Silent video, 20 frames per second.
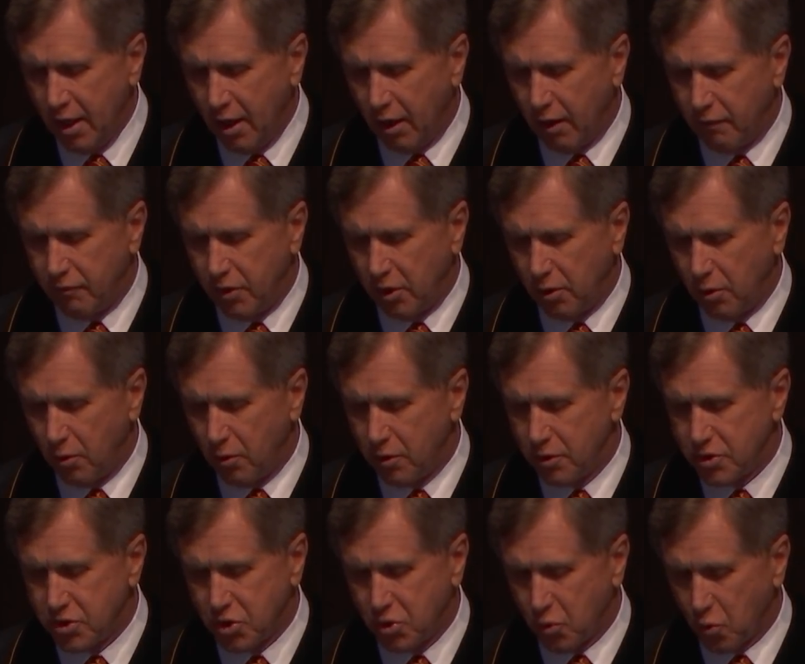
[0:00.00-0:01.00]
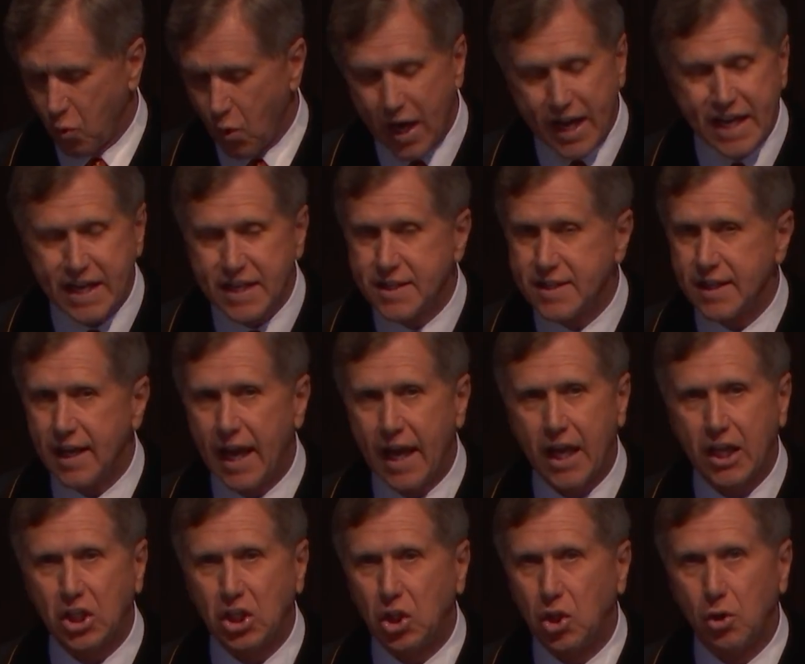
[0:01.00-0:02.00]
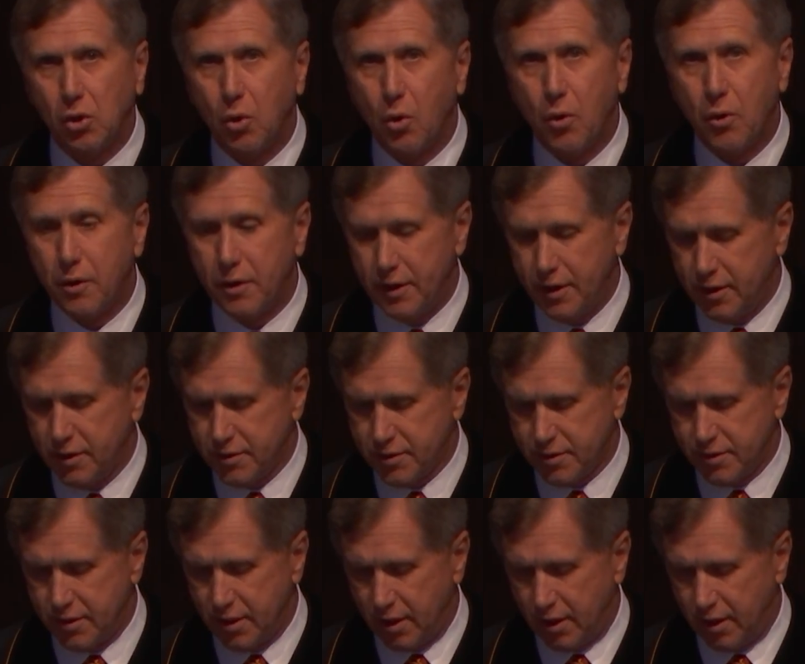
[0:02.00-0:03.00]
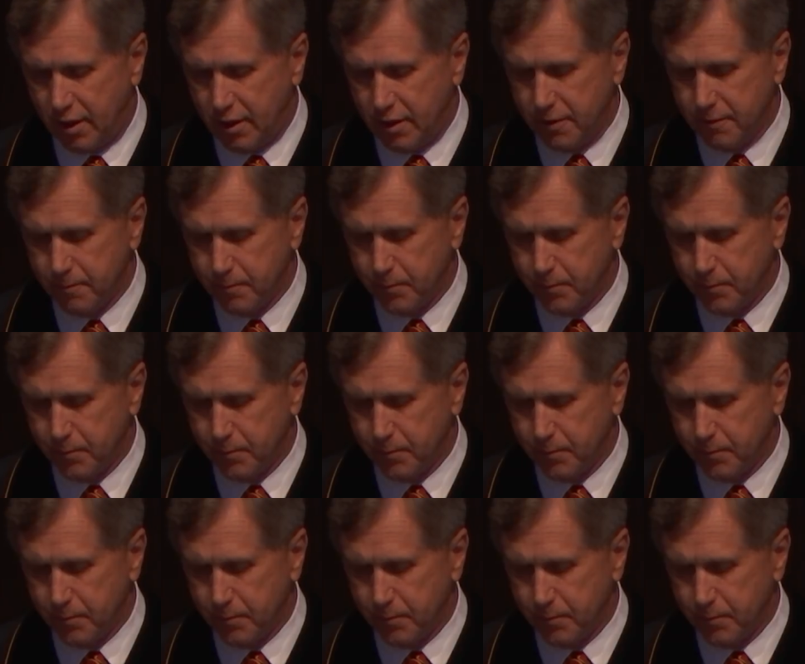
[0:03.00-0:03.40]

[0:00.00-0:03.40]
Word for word: of the Lord's great and glorious day.